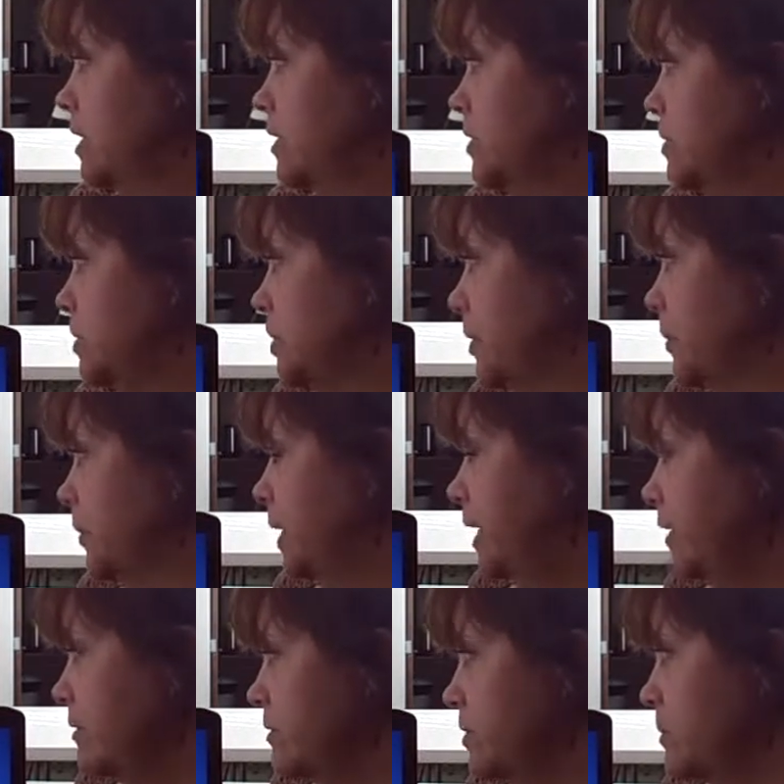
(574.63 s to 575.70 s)
So
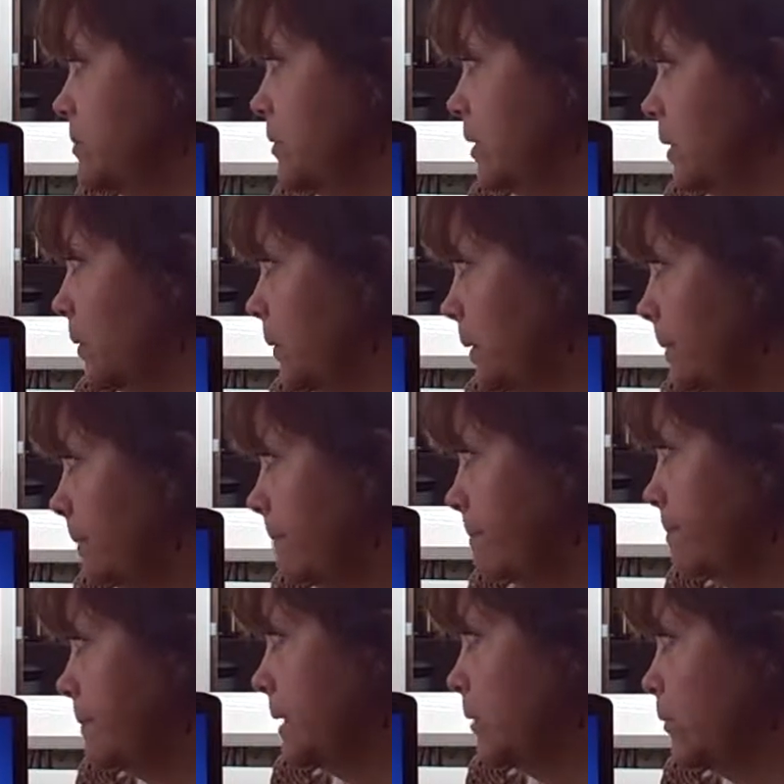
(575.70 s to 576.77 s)
here's a poem
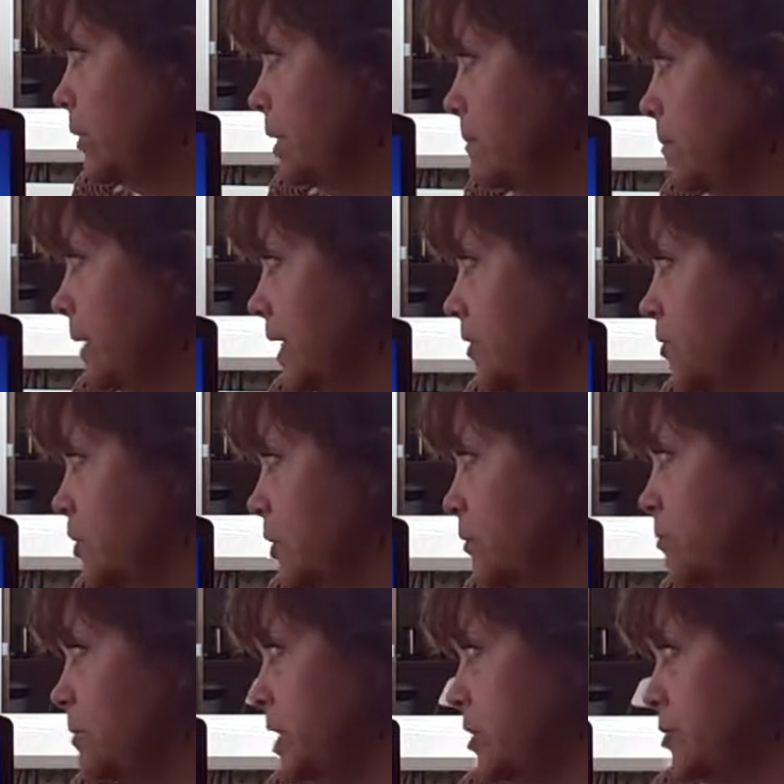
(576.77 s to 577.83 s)
written by
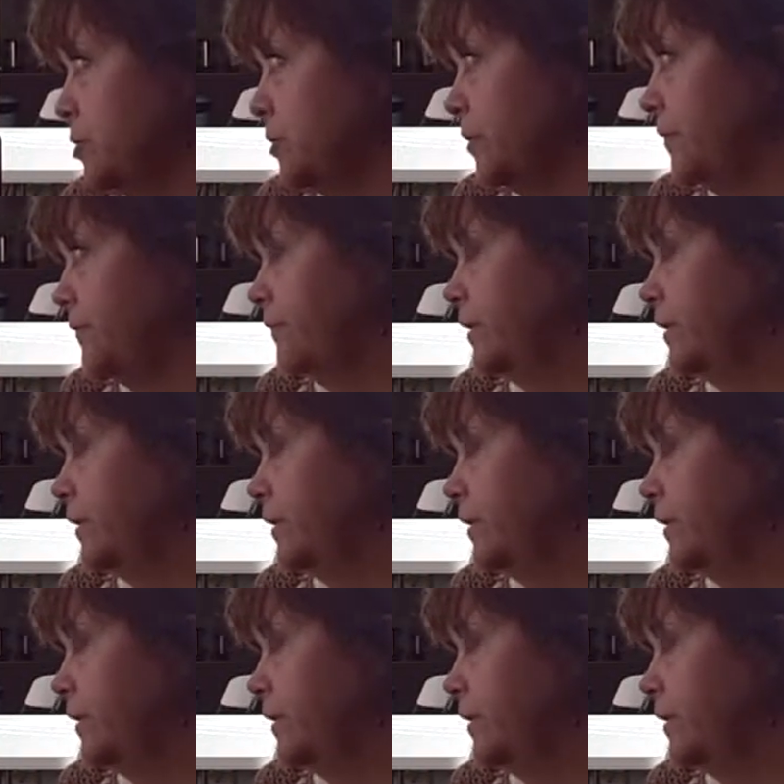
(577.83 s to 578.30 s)
Joan Mitchell